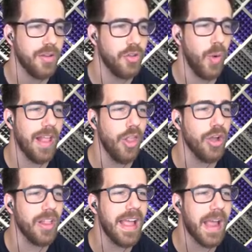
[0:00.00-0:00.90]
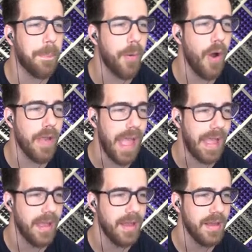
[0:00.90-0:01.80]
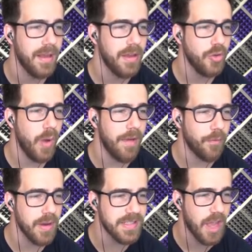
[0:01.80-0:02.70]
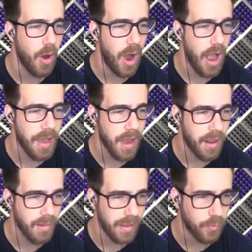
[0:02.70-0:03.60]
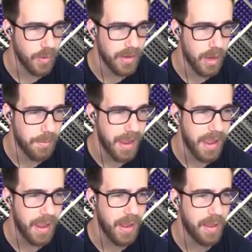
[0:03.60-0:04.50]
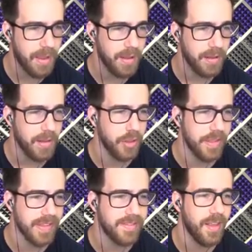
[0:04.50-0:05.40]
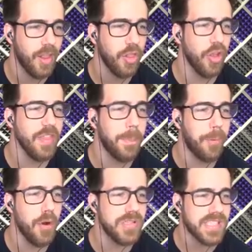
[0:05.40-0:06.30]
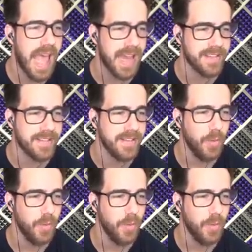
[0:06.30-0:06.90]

Do I look like a pro yet? Do I have Rizzo on, like written on my, look at this. Look at the pro status.